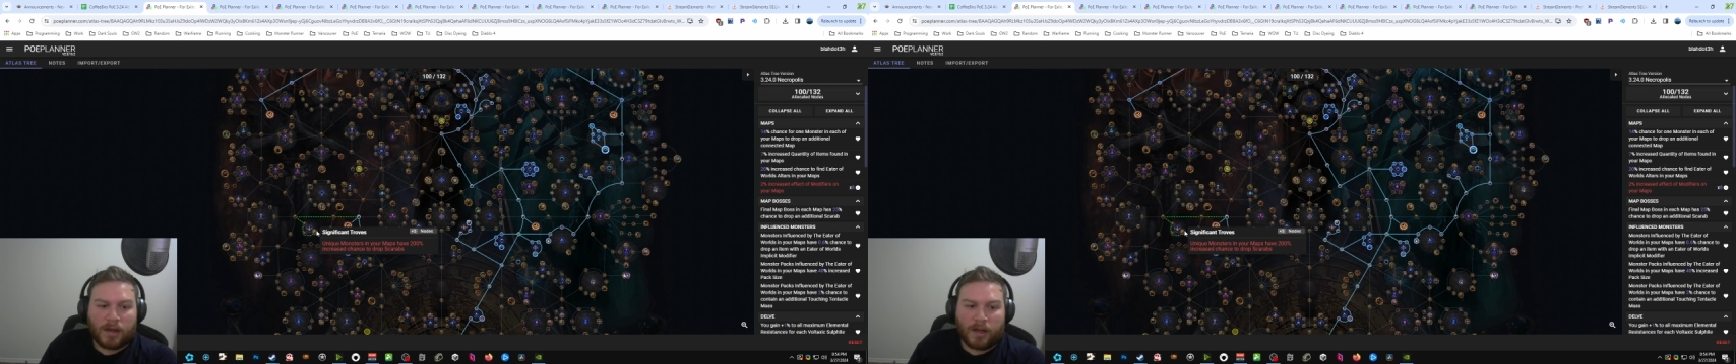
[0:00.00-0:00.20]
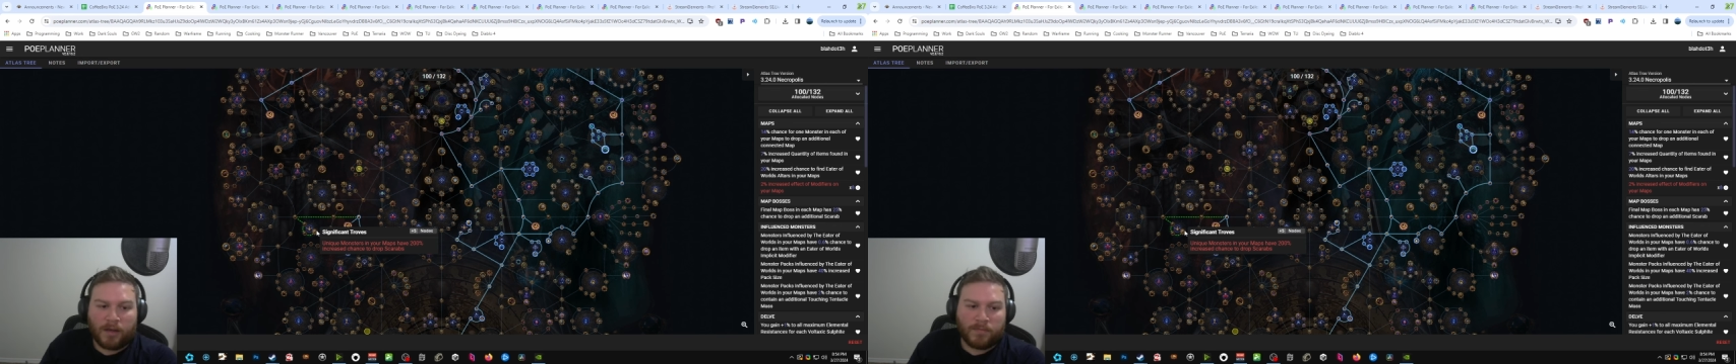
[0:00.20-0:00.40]

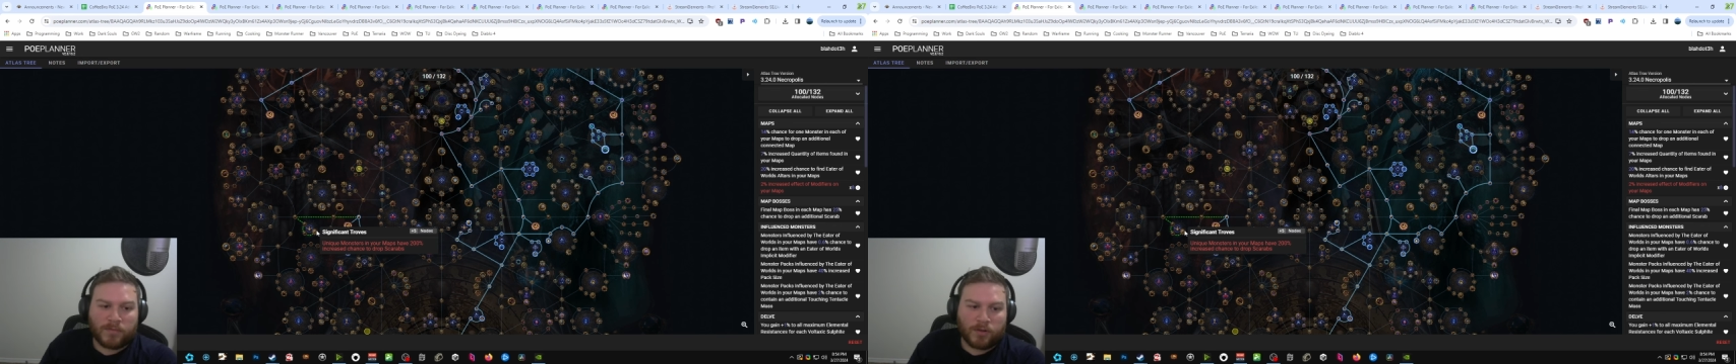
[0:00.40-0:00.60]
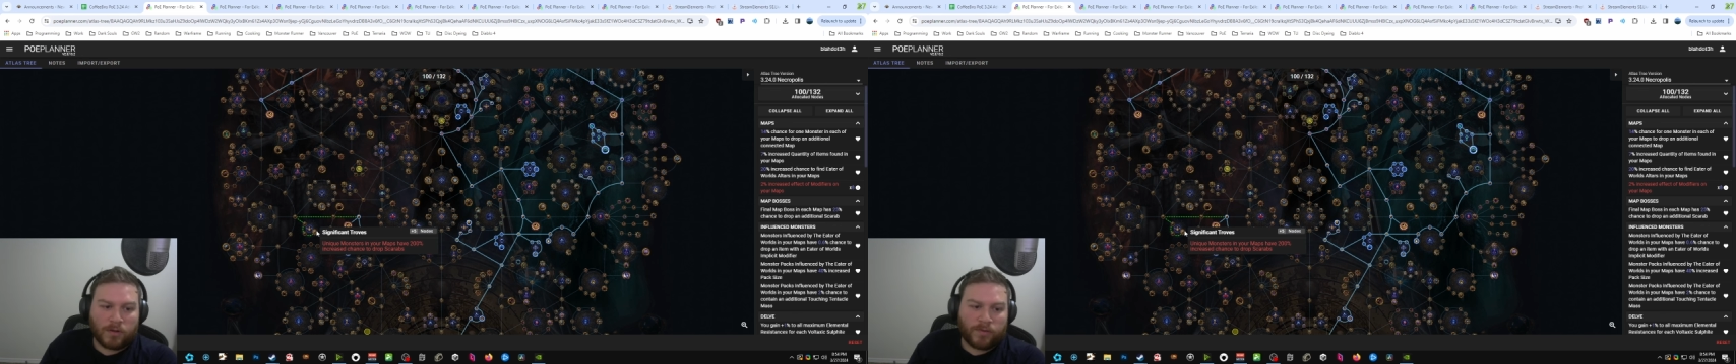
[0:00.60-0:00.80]

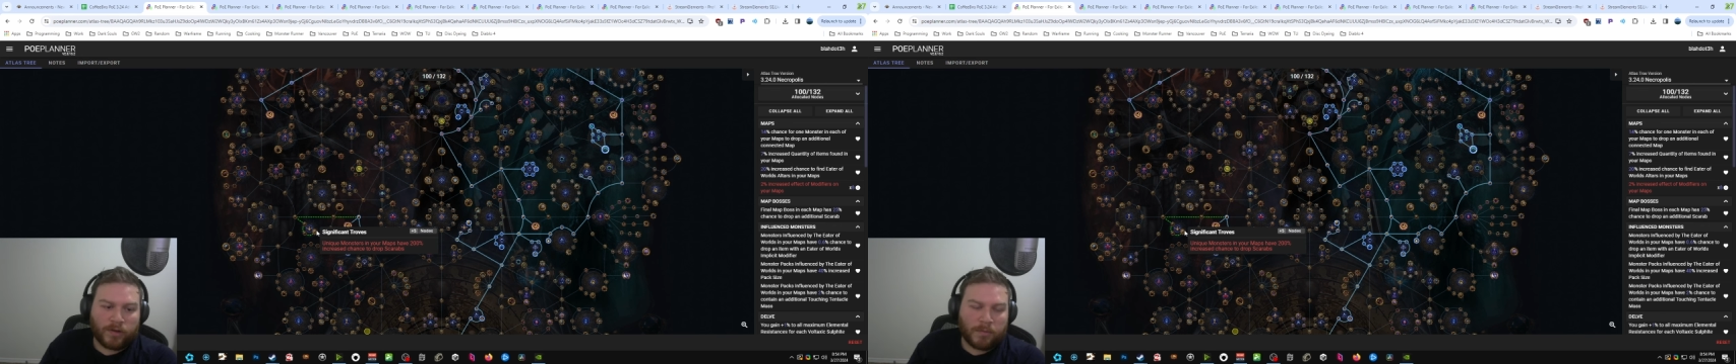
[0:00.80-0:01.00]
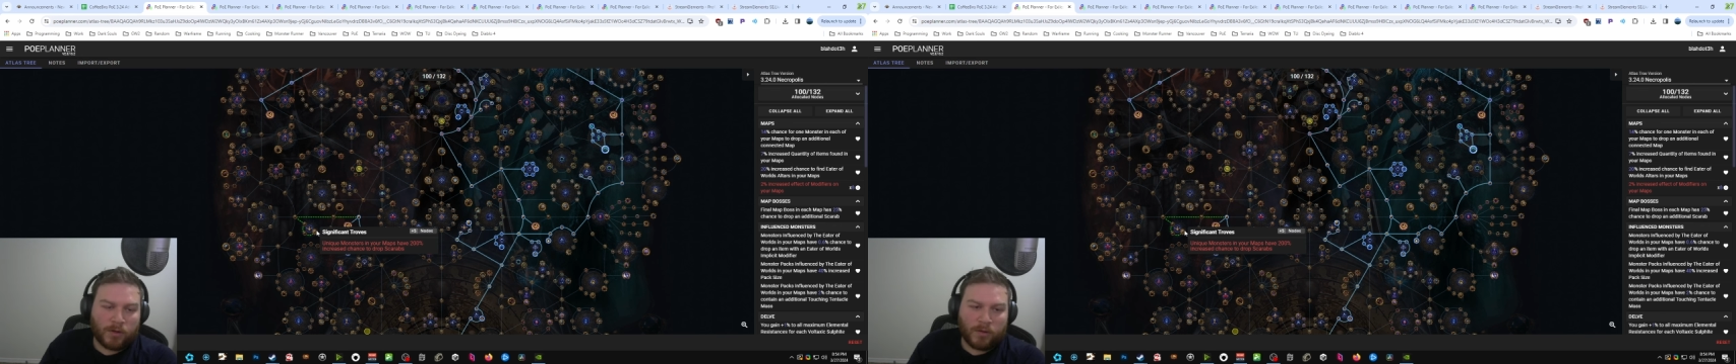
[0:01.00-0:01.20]
So if
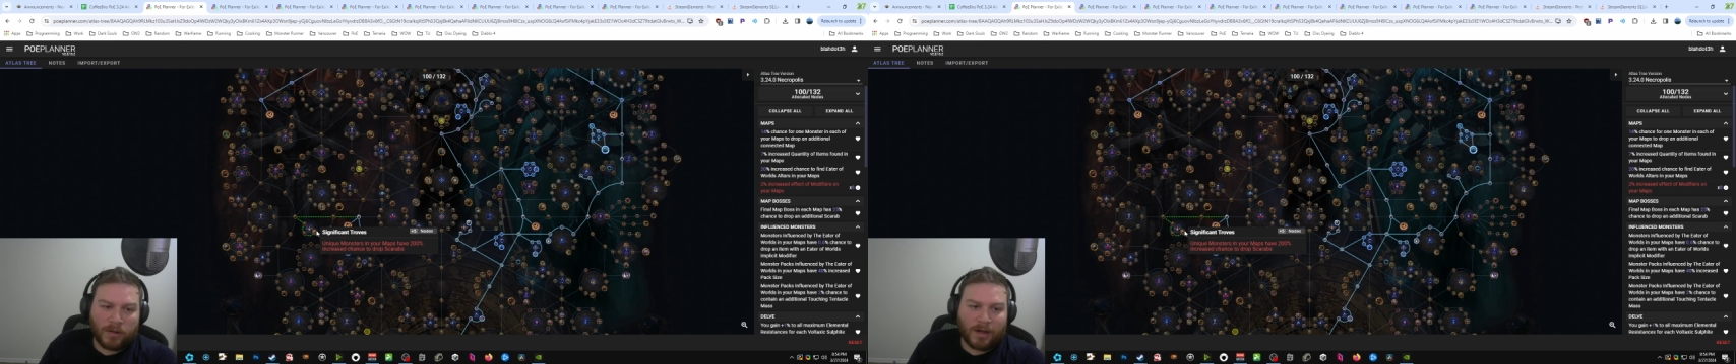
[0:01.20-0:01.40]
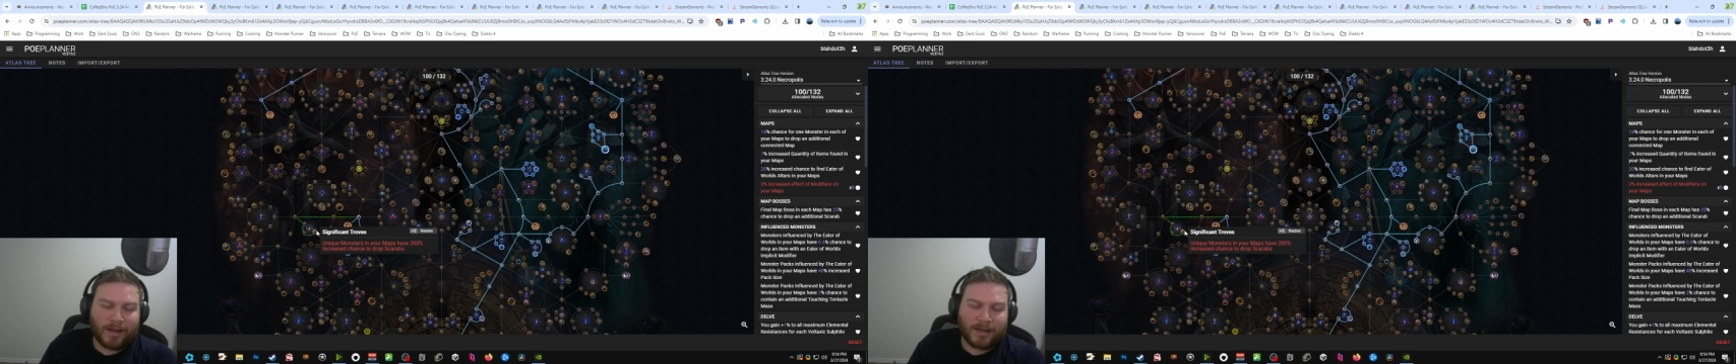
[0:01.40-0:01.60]
you're going to be
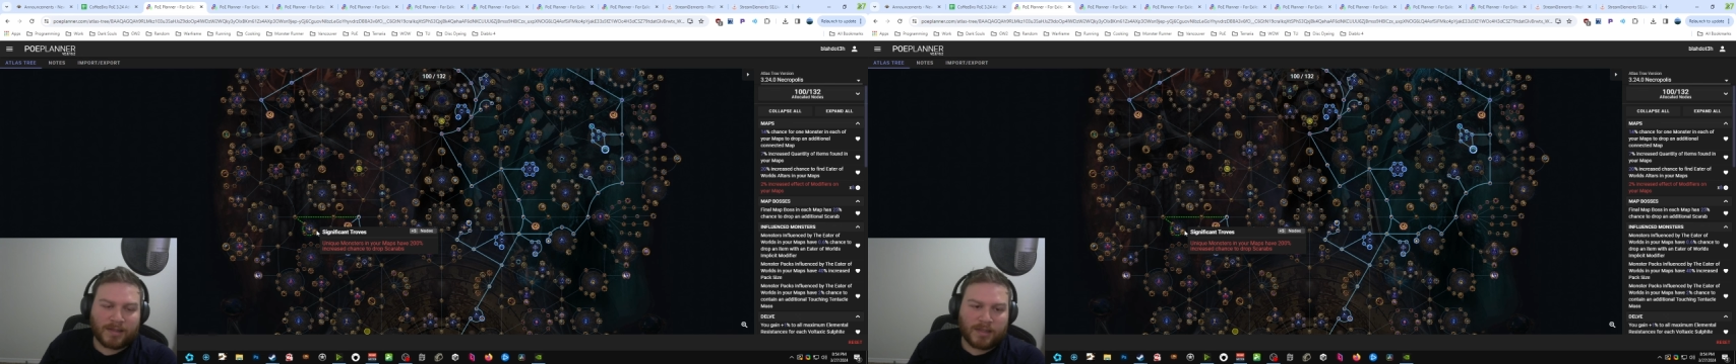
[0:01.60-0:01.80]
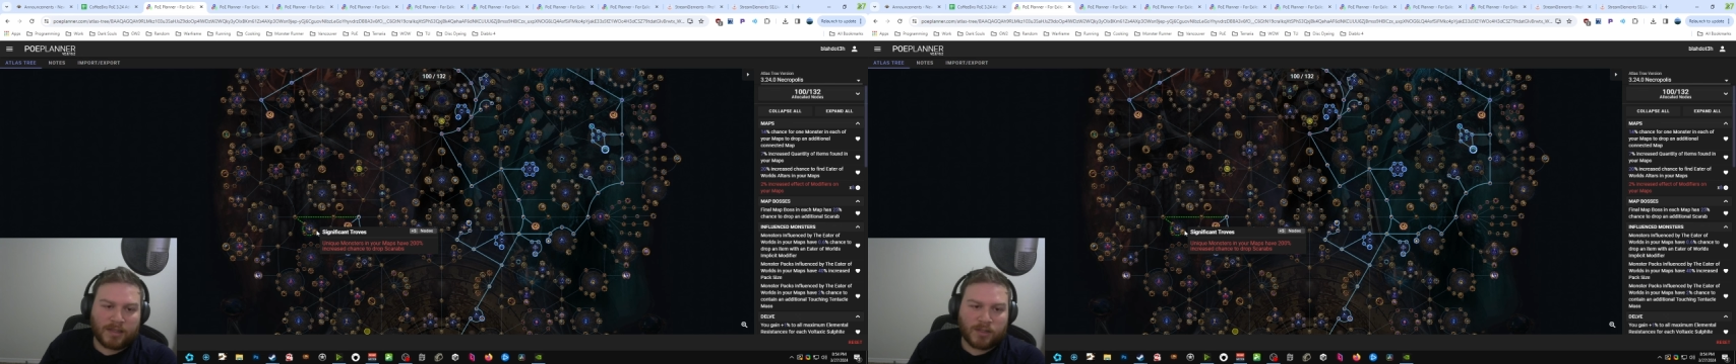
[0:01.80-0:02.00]
doing them like a
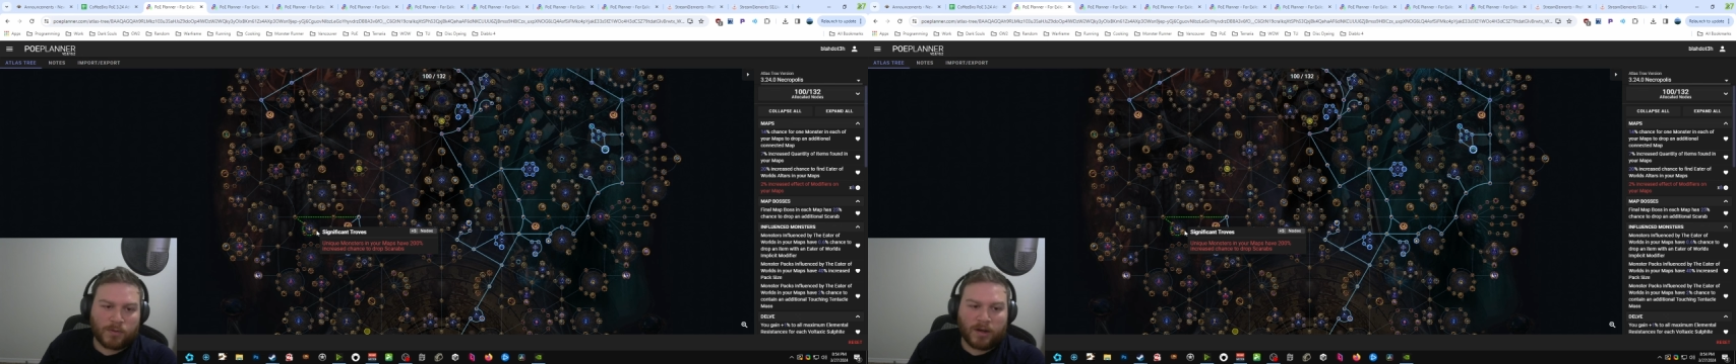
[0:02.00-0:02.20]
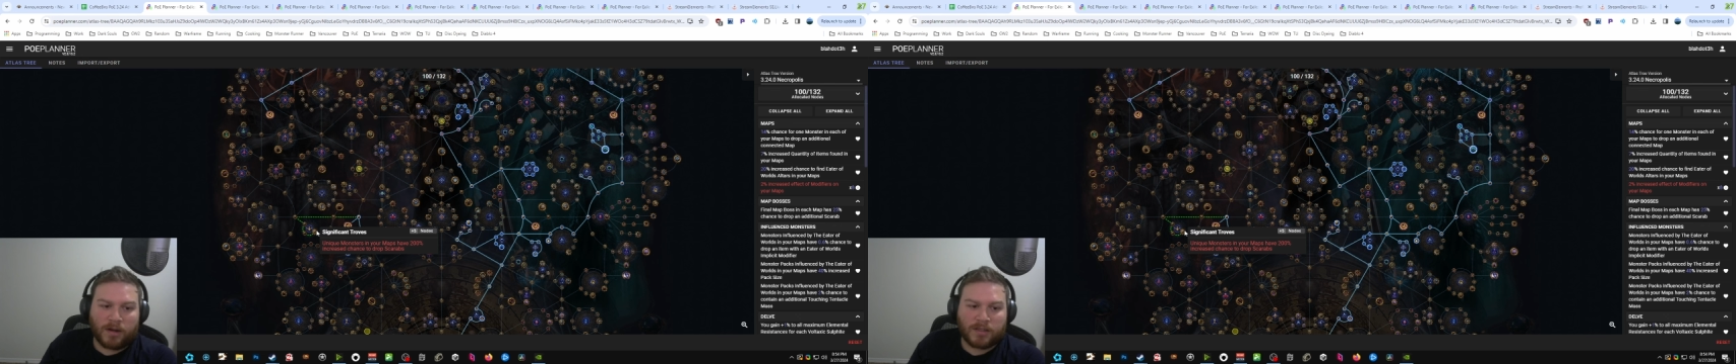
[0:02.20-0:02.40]
city square,